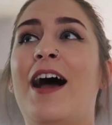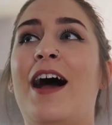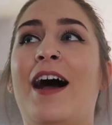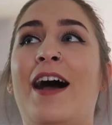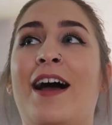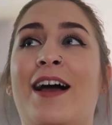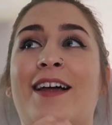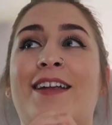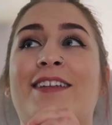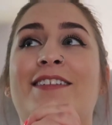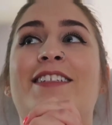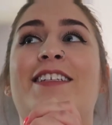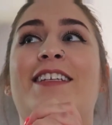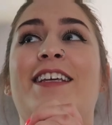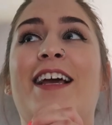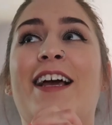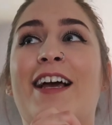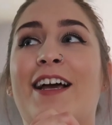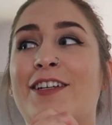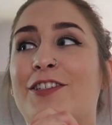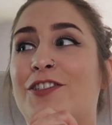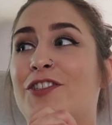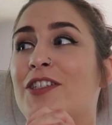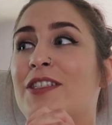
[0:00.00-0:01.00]
And
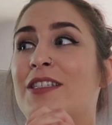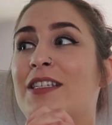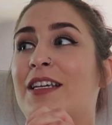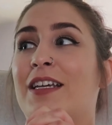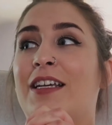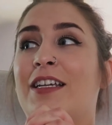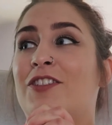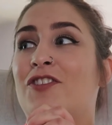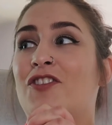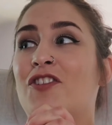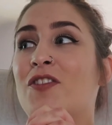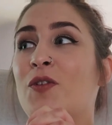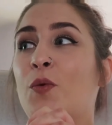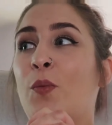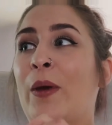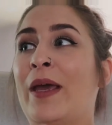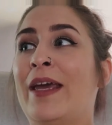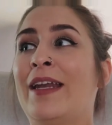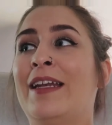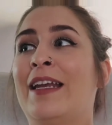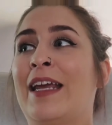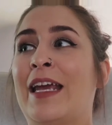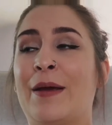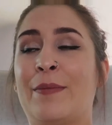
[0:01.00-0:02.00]
yeah, it's just a
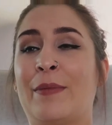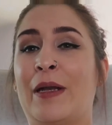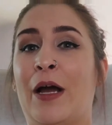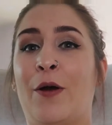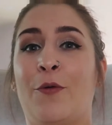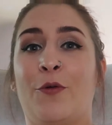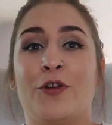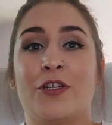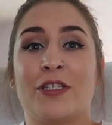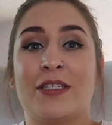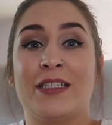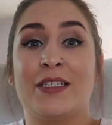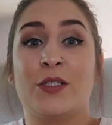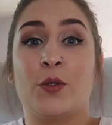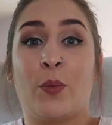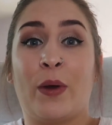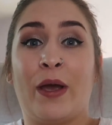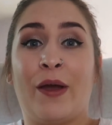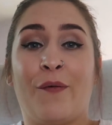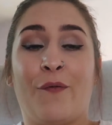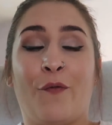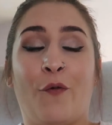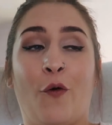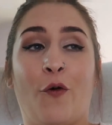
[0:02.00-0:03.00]
waiting game now. We just need to
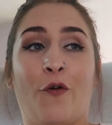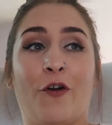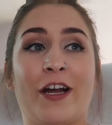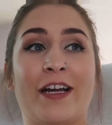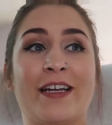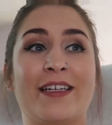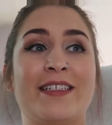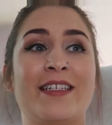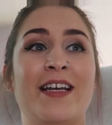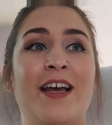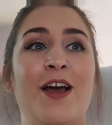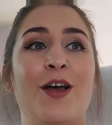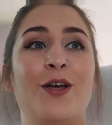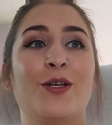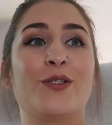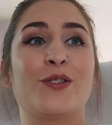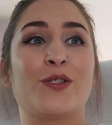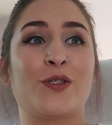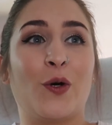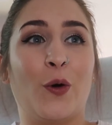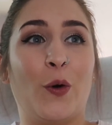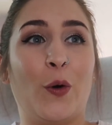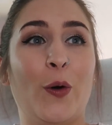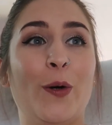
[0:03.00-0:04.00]
wait for it.
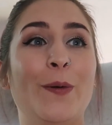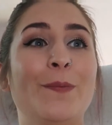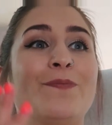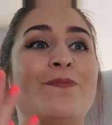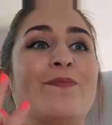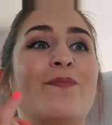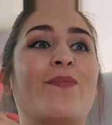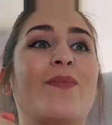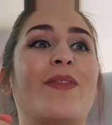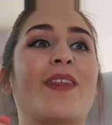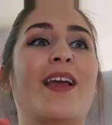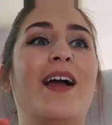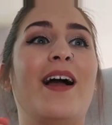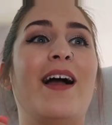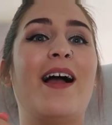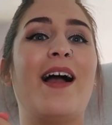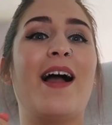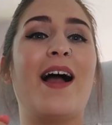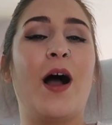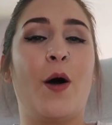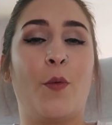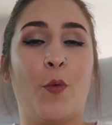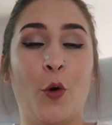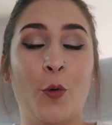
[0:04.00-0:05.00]
So
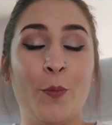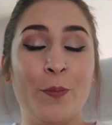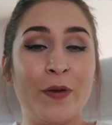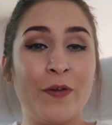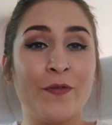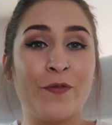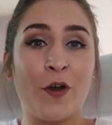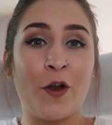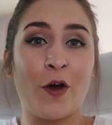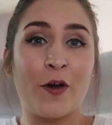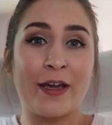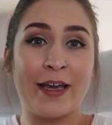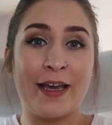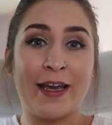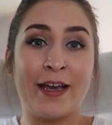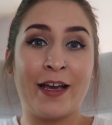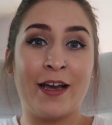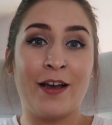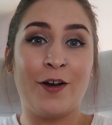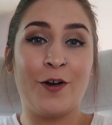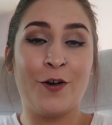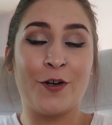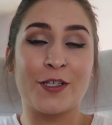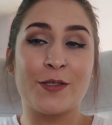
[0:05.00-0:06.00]
I won't be
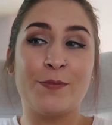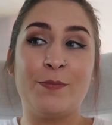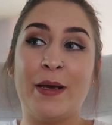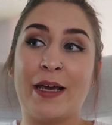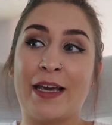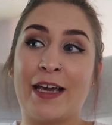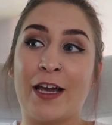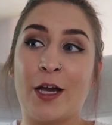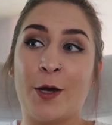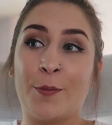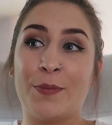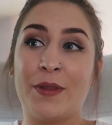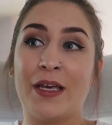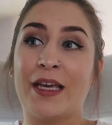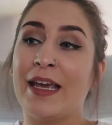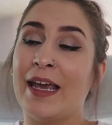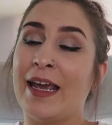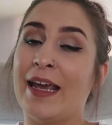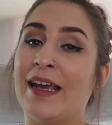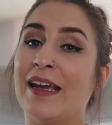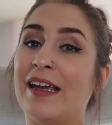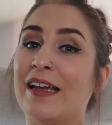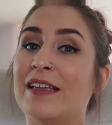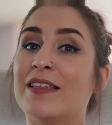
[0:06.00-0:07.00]
vlogging us picking up the
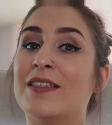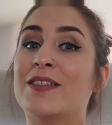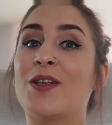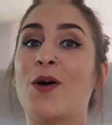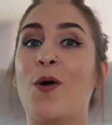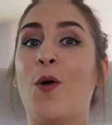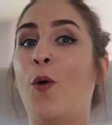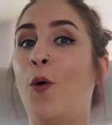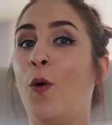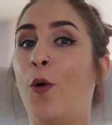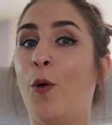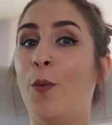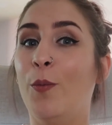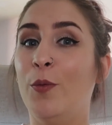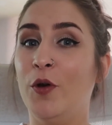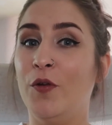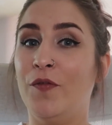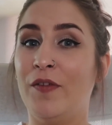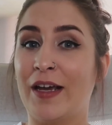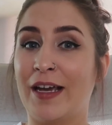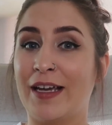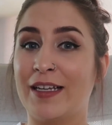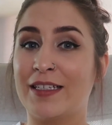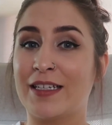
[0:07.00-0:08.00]
keys or
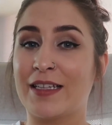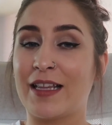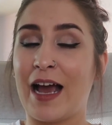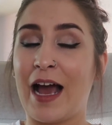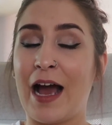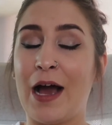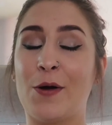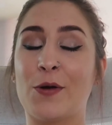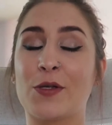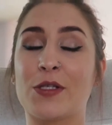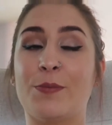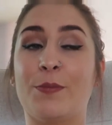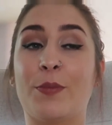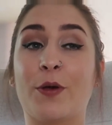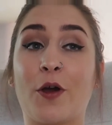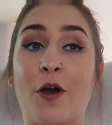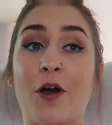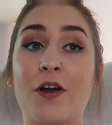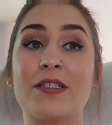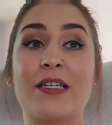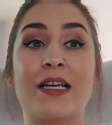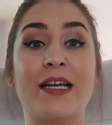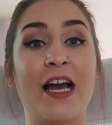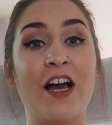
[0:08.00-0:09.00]
moving into the house
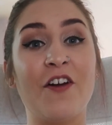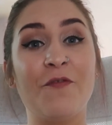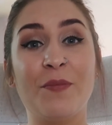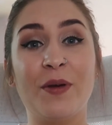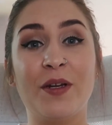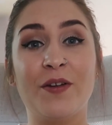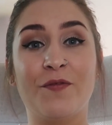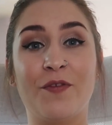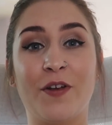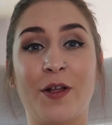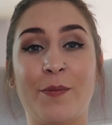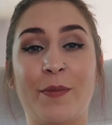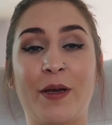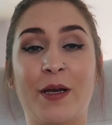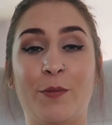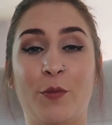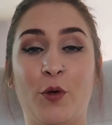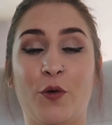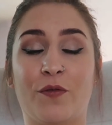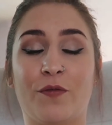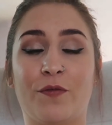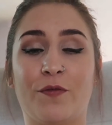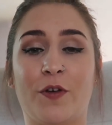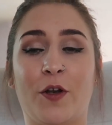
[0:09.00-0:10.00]
because I have been filming
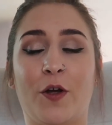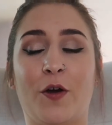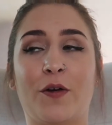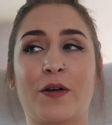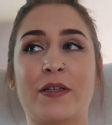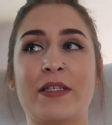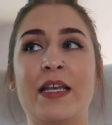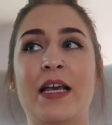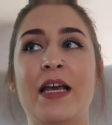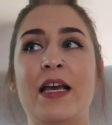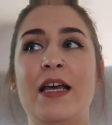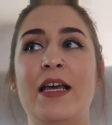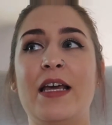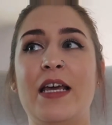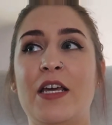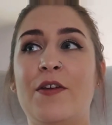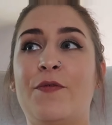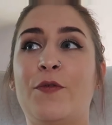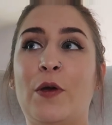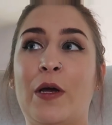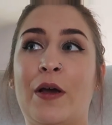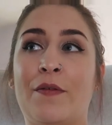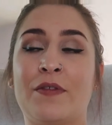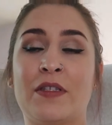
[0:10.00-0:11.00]
moving vlogs.
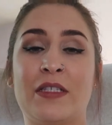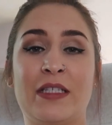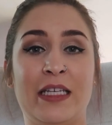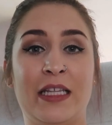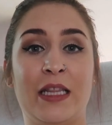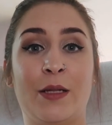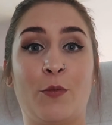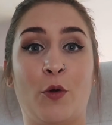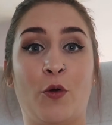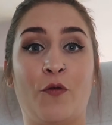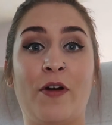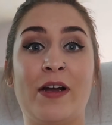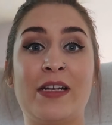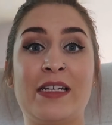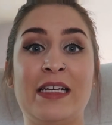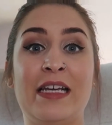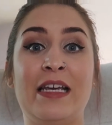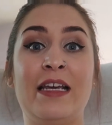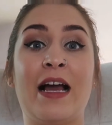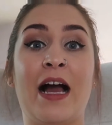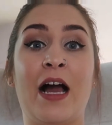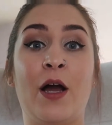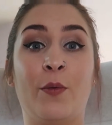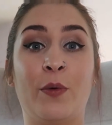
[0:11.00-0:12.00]
If you haven't seen them
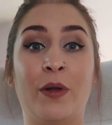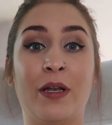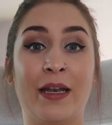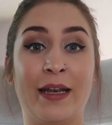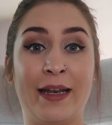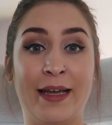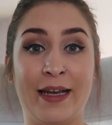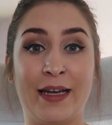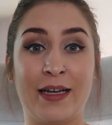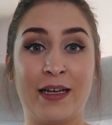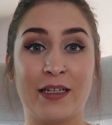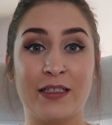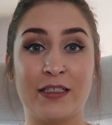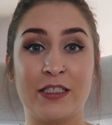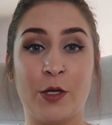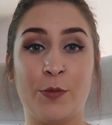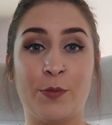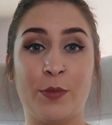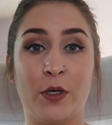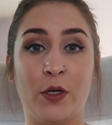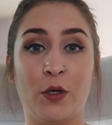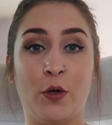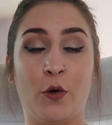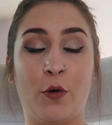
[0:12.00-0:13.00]
already, I will link
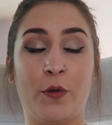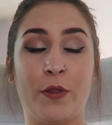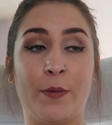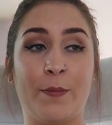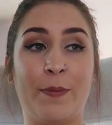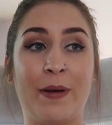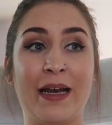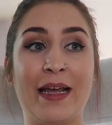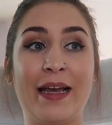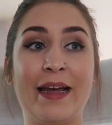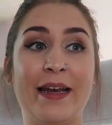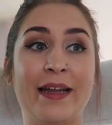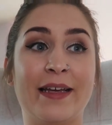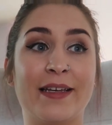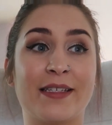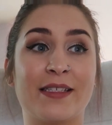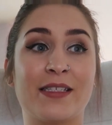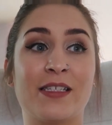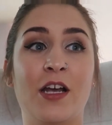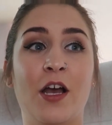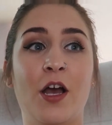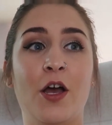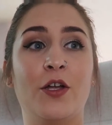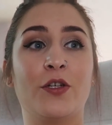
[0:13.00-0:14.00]
down below the
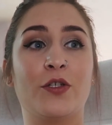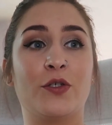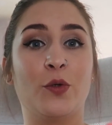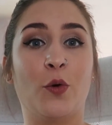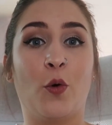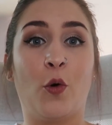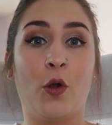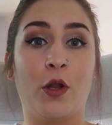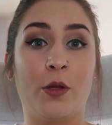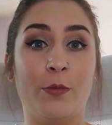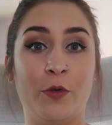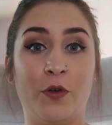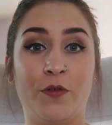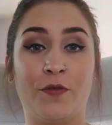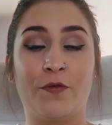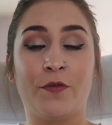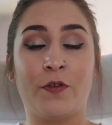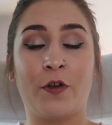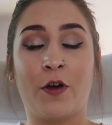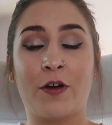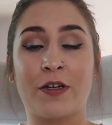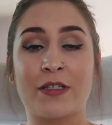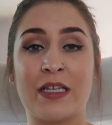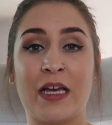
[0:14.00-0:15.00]
playlist to all the moving
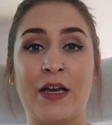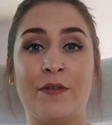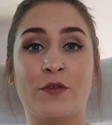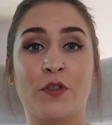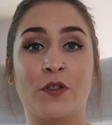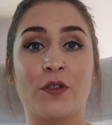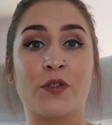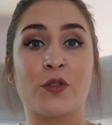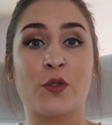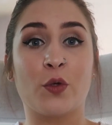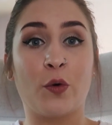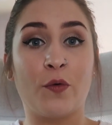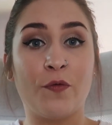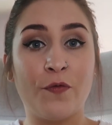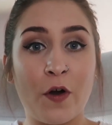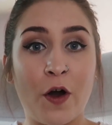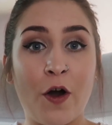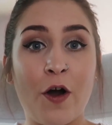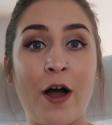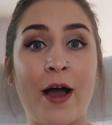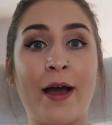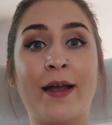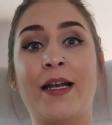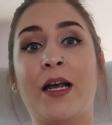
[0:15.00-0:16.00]
vlogs that I've done so
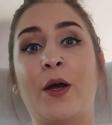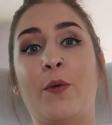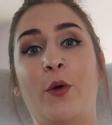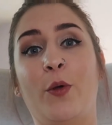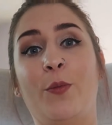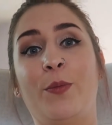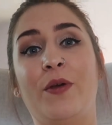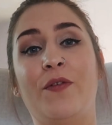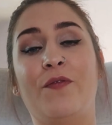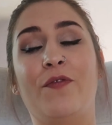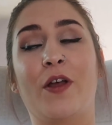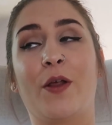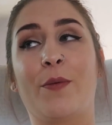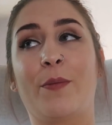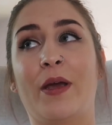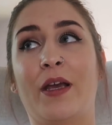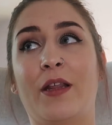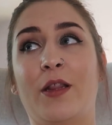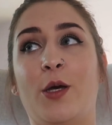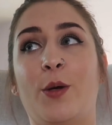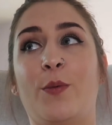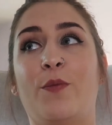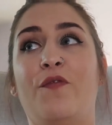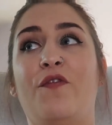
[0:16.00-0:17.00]
far, and I will be
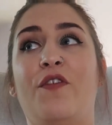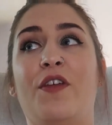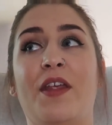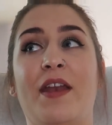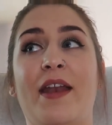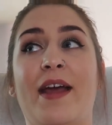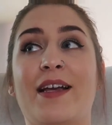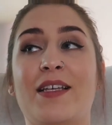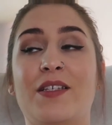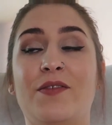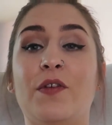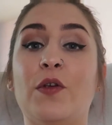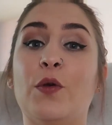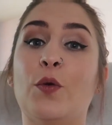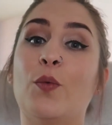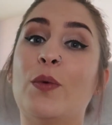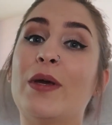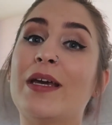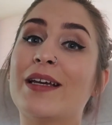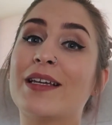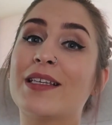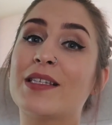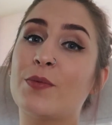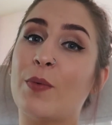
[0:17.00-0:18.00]
filming them for the next few
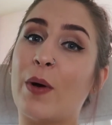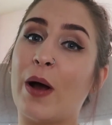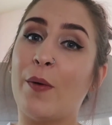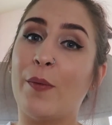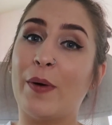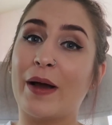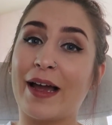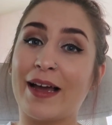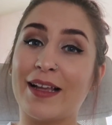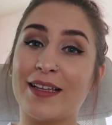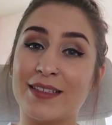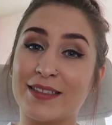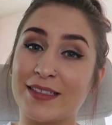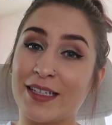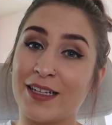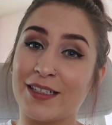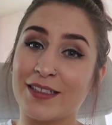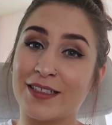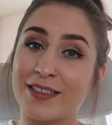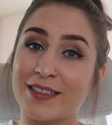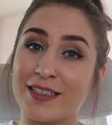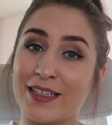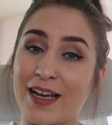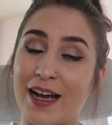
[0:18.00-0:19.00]
weeks while we're getting
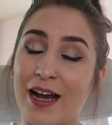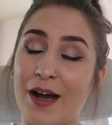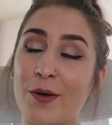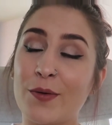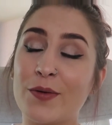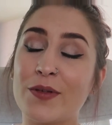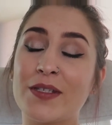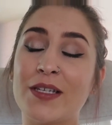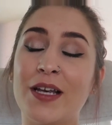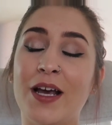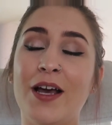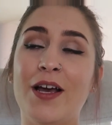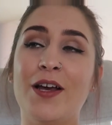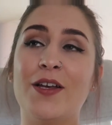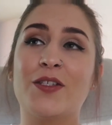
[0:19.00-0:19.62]
settled into the house.